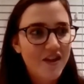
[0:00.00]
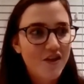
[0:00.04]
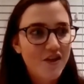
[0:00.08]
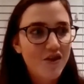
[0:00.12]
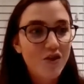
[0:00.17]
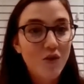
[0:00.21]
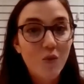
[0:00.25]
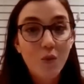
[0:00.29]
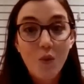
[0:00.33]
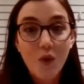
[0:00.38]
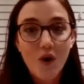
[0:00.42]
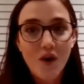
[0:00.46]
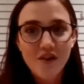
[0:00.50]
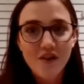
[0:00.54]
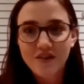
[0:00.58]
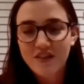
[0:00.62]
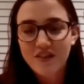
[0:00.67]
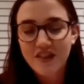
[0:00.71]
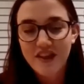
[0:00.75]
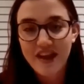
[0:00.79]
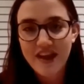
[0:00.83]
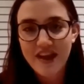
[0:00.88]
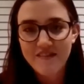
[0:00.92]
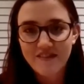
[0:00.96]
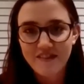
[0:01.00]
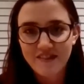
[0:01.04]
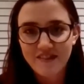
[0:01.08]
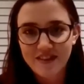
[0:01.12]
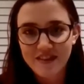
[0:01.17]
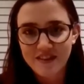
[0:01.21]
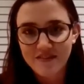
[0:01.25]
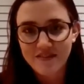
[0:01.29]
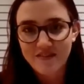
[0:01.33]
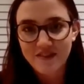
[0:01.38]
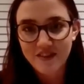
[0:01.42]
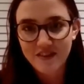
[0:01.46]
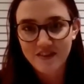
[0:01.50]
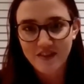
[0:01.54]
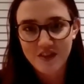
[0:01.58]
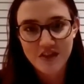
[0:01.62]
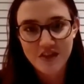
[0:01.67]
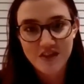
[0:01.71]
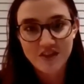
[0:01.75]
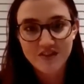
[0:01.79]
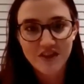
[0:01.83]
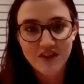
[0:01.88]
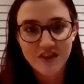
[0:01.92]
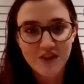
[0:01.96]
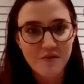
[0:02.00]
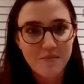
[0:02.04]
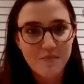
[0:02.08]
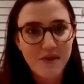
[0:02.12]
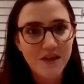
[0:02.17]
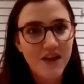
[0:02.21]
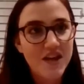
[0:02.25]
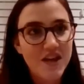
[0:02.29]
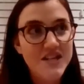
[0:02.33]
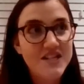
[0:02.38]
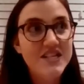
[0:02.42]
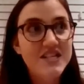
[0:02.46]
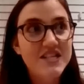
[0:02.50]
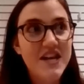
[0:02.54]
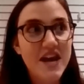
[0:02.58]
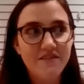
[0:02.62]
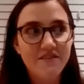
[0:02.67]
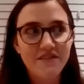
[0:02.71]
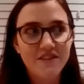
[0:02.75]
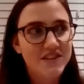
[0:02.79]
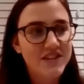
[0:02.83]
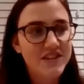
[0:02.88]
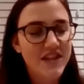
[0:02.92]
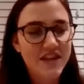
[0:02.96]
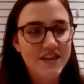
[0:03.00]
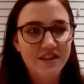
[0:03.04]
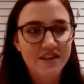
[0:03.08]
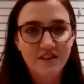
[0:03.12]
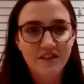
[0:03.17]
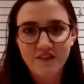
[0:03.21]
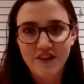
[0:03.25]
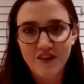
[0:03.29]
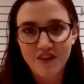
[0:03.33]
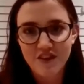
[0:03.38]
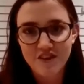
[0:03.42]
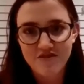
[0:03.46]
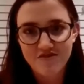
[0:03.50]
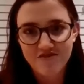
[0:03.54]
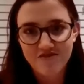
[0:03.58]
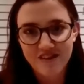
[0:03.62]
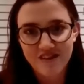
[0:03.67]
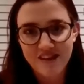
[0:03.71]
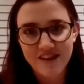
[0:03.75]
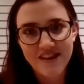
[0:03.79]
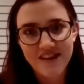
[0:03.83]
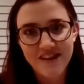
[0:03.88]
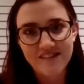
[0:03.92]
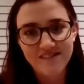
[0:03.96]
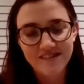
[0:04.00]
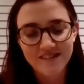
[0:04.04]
the worst thing ever, and it feels like it's going to be like devastating for your career.